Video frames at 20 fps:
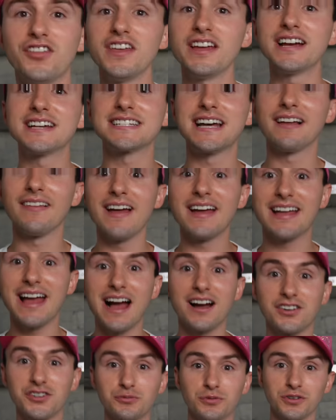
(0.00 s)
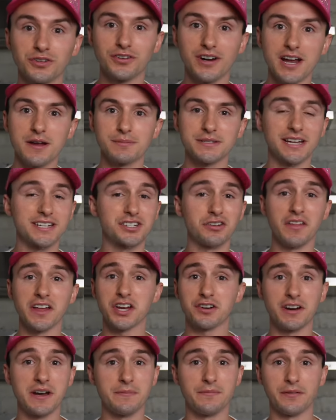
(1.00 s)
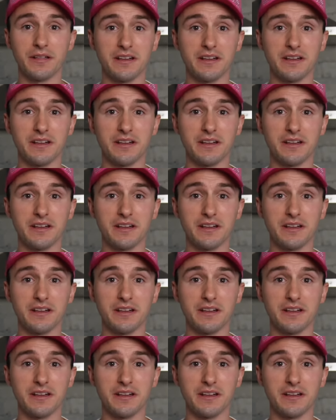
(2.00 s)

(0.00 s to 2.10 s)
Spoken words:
thing is, I like actual grapes. I just don't like grape